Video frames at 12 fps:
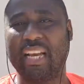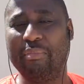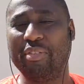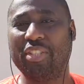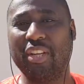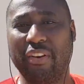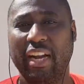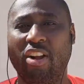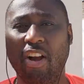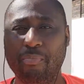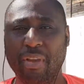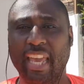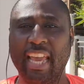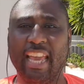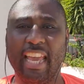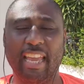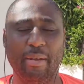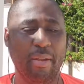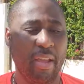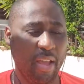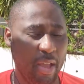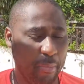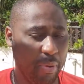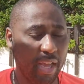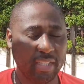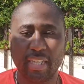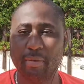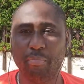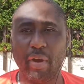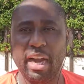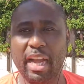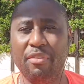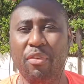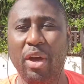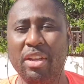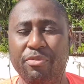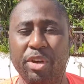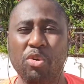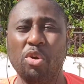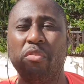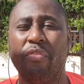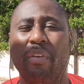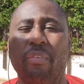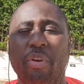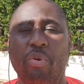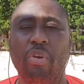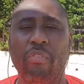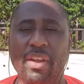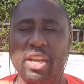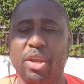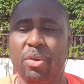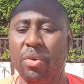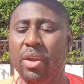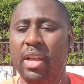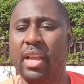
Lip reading: I'm sorry I can't be here in person, but I thought I'd record a video